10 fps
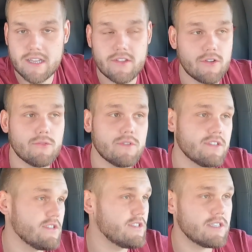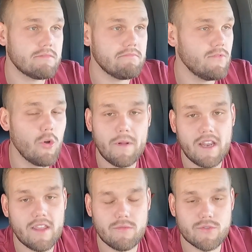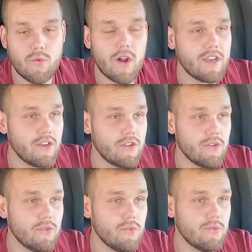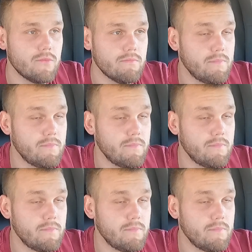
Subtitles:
There was nobody that was wanting to do